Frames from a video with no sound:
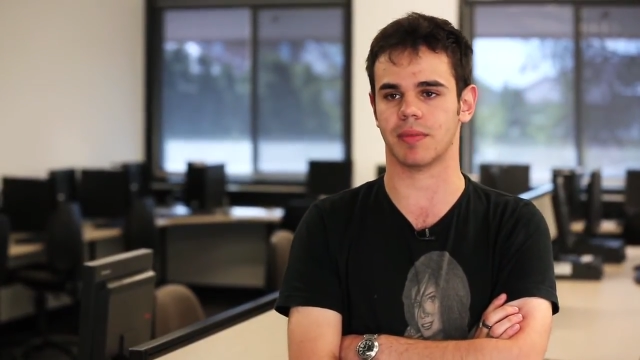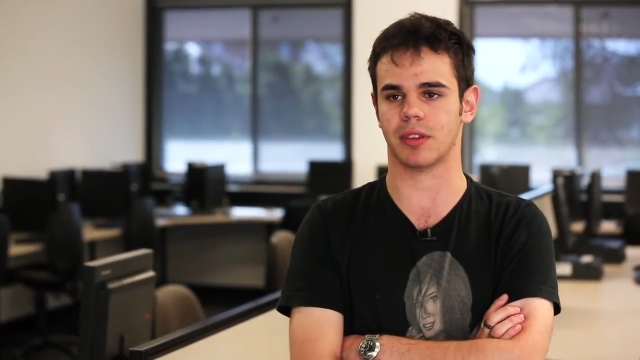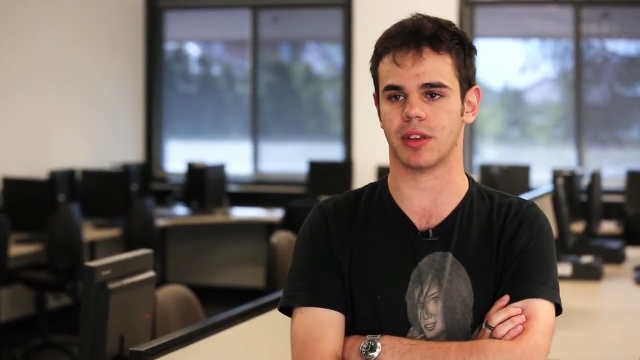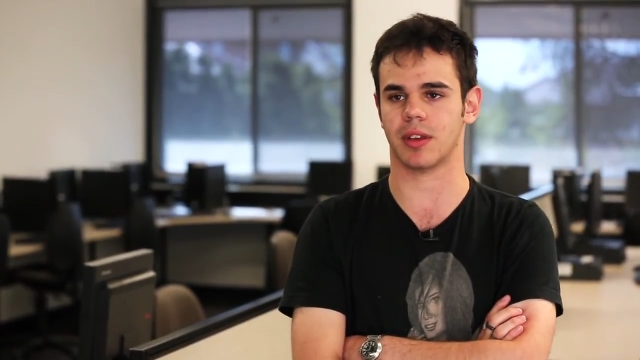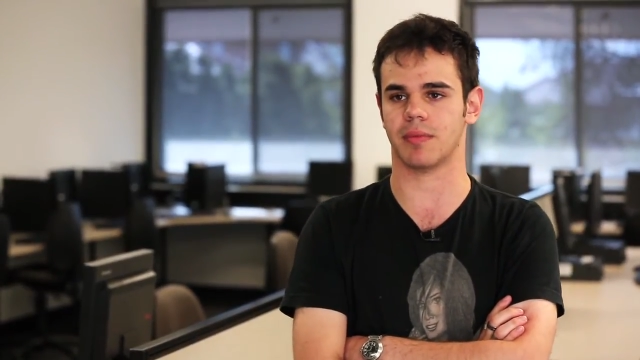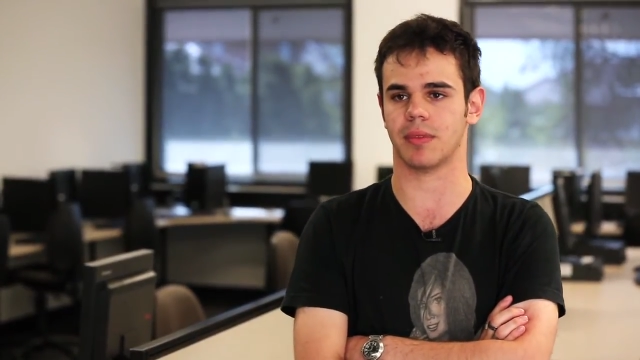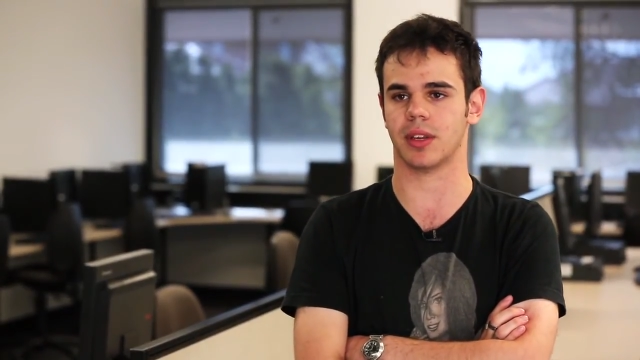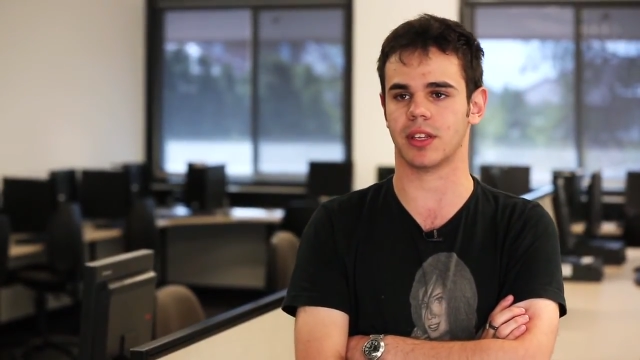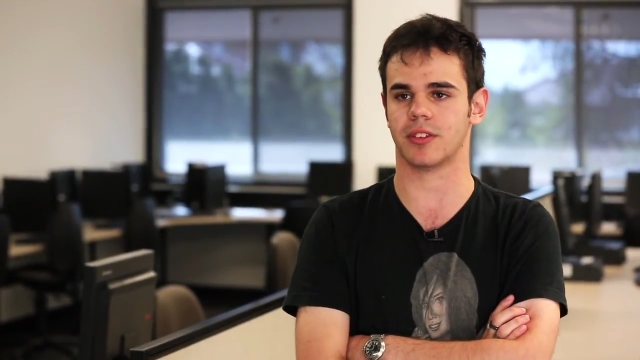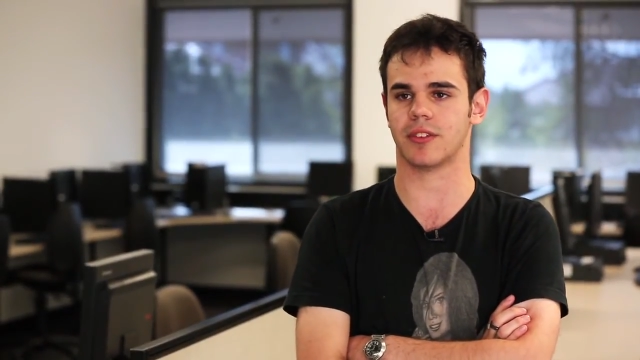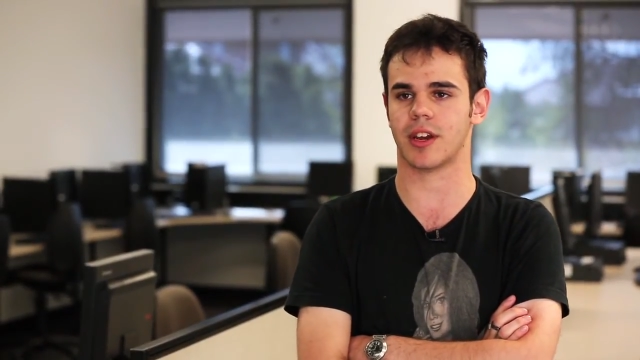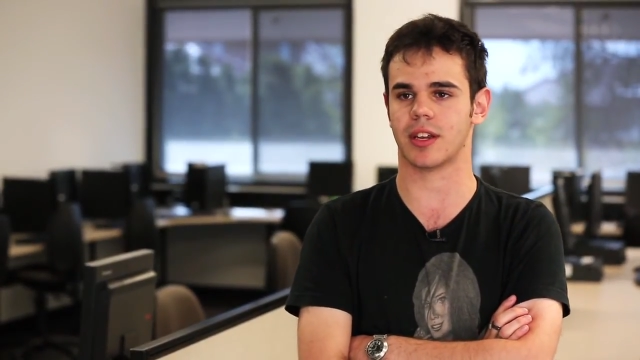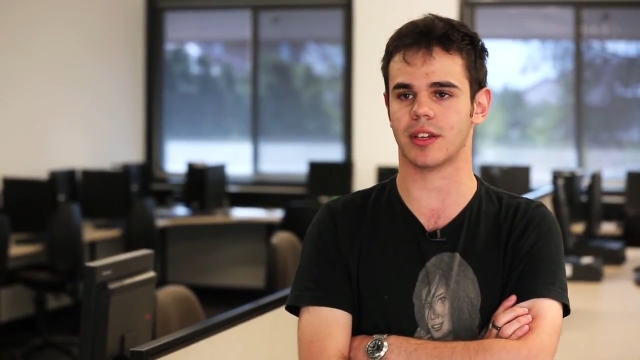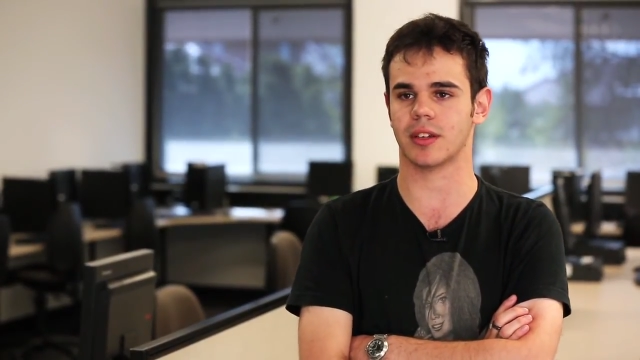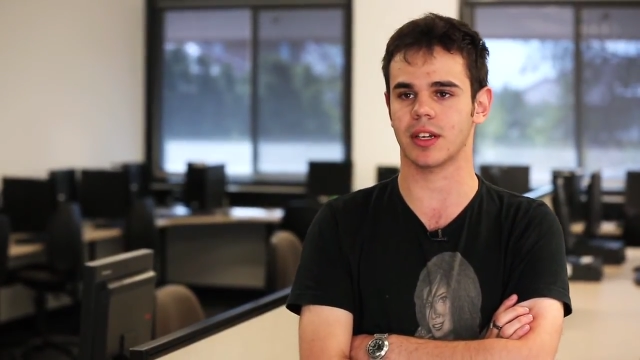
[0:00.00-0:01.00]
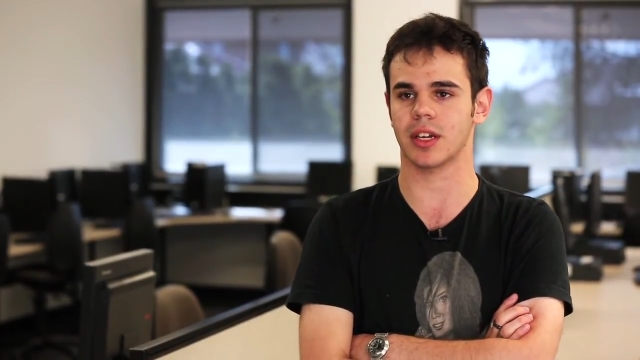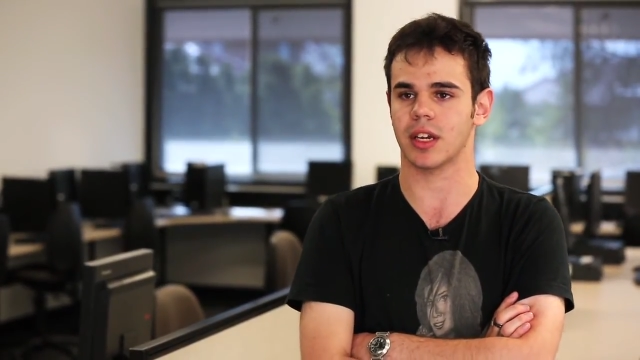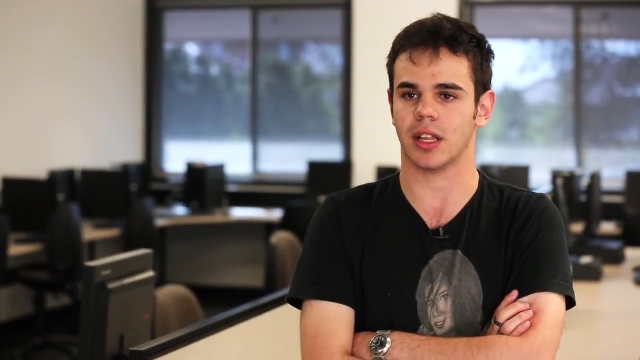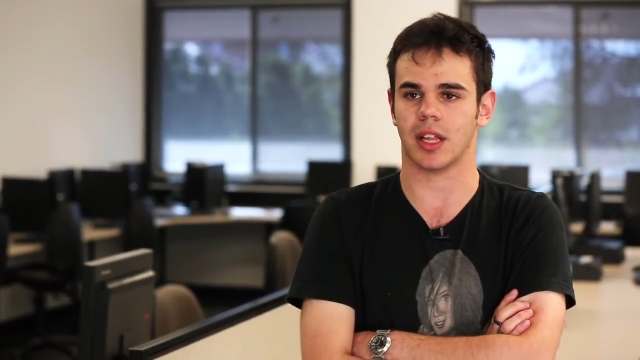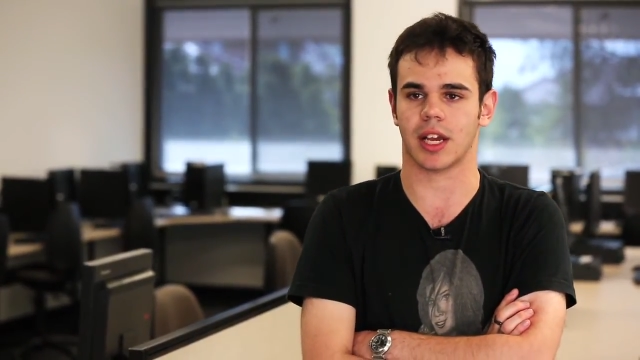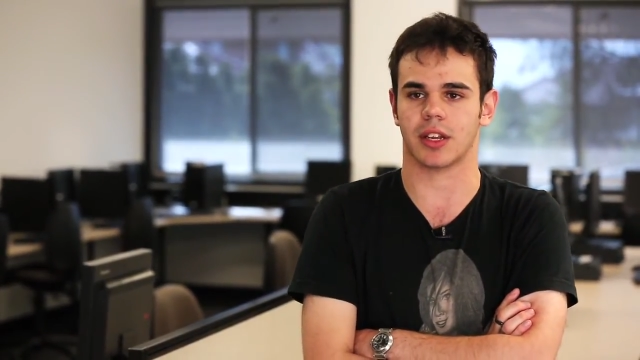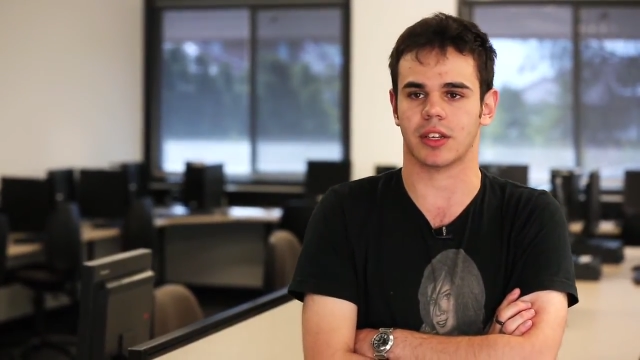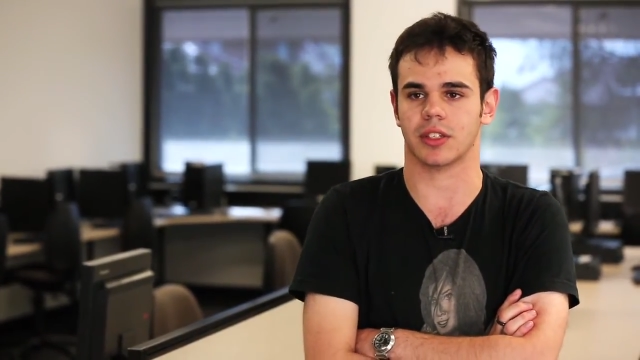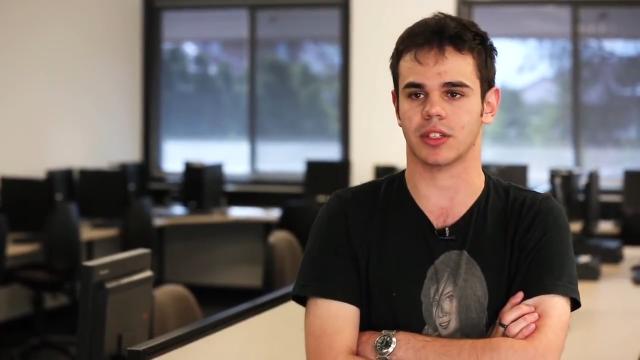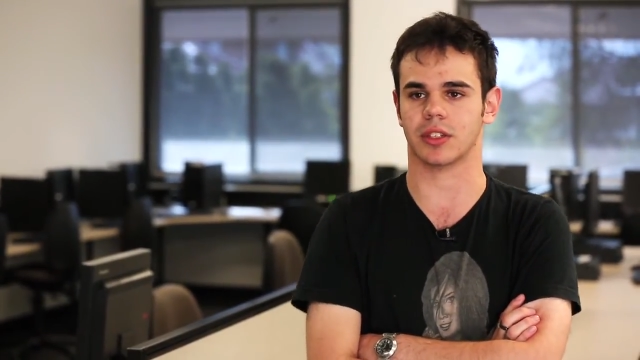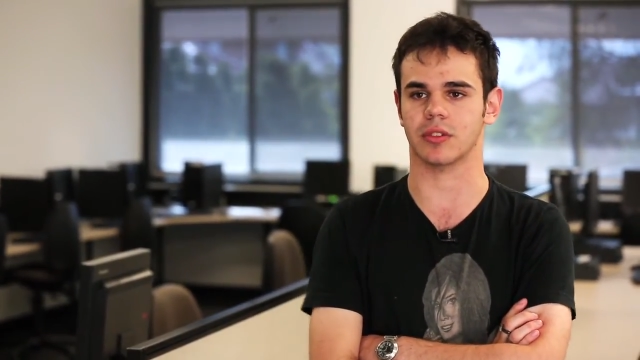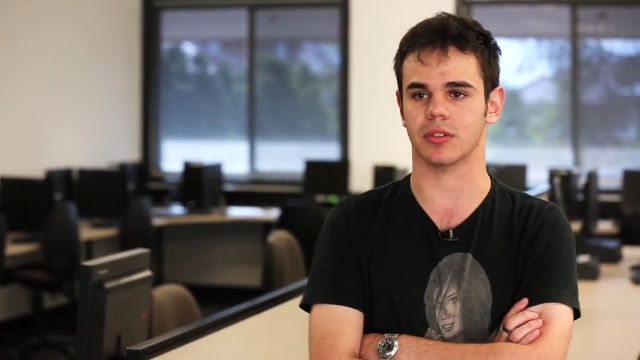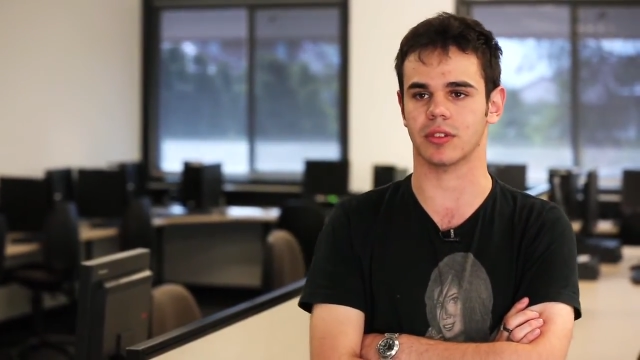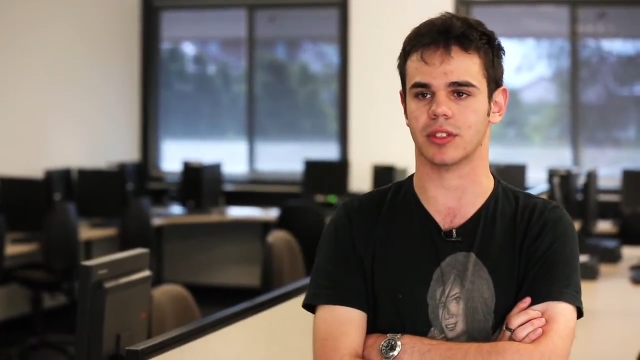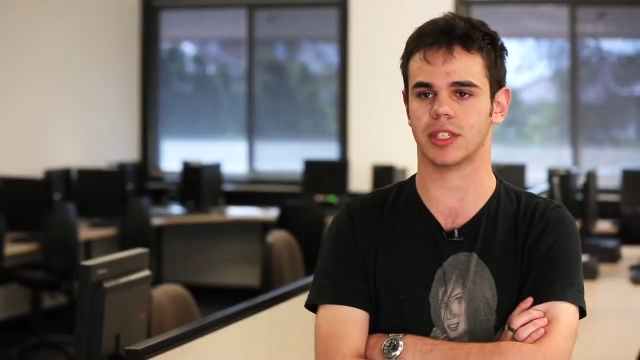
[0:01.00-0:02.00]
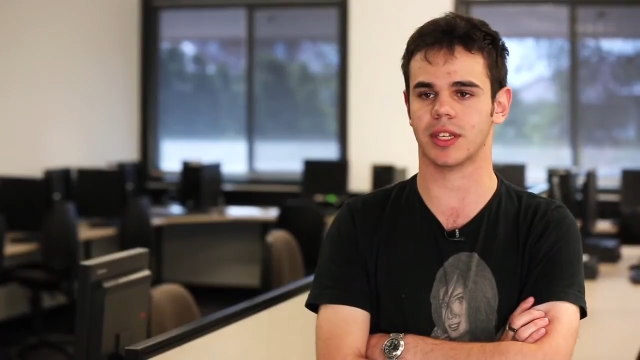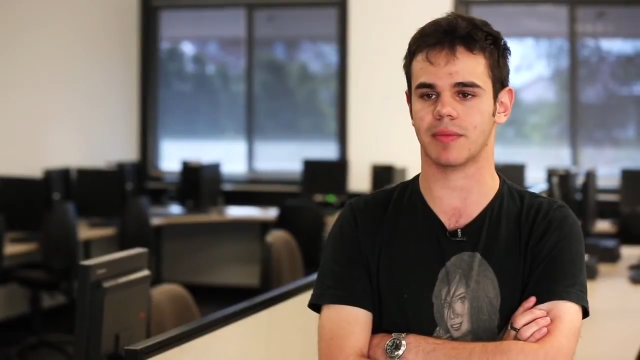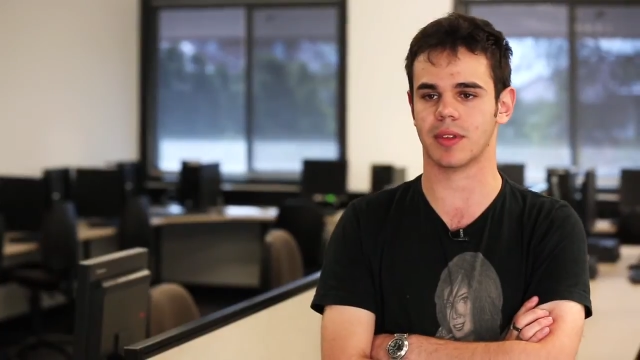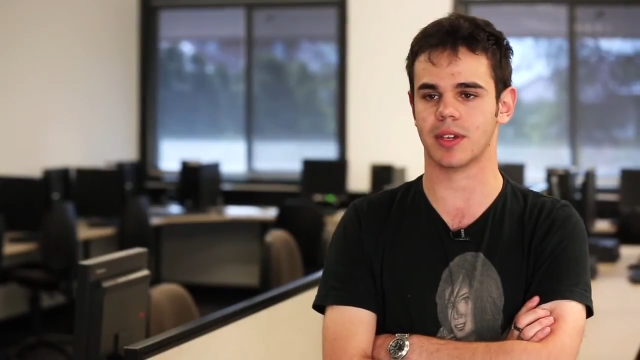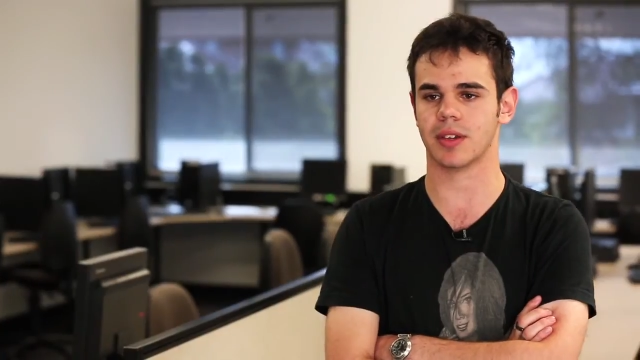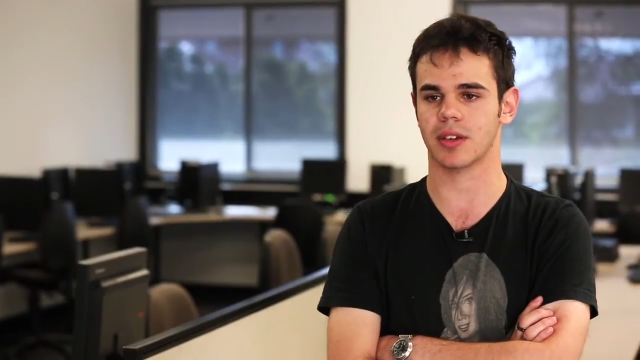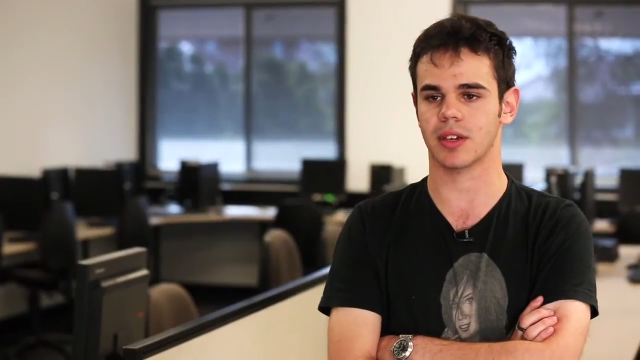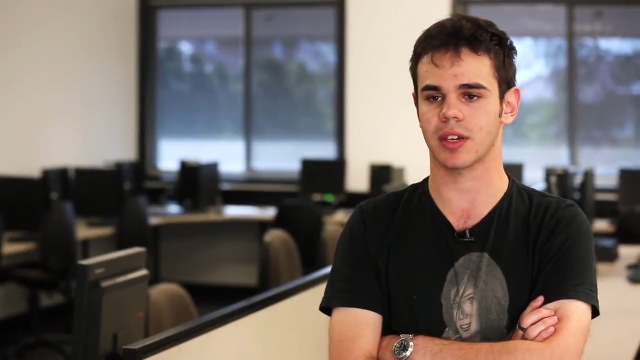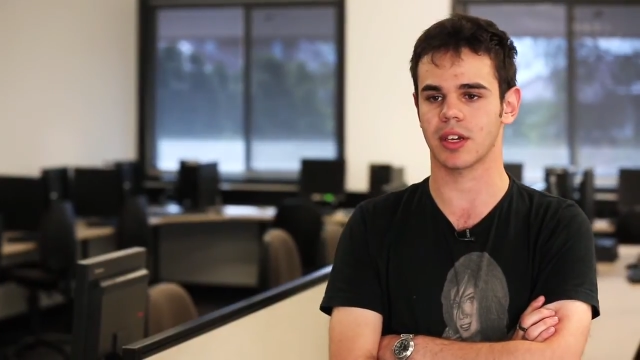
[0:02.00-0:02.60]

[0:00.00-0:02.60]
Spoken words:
administrator, like at a school or something.